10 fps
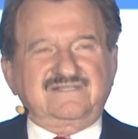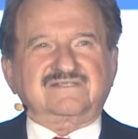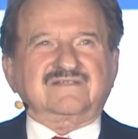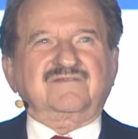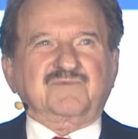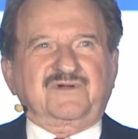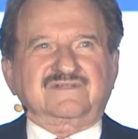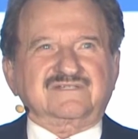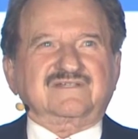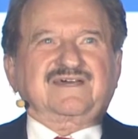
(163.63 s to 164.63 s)
these three
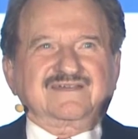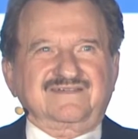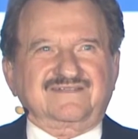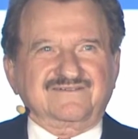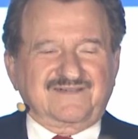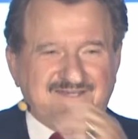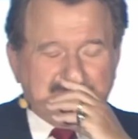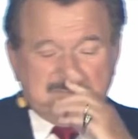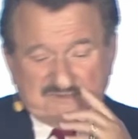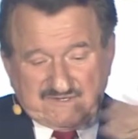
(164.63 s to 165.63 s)
points, try it, okay?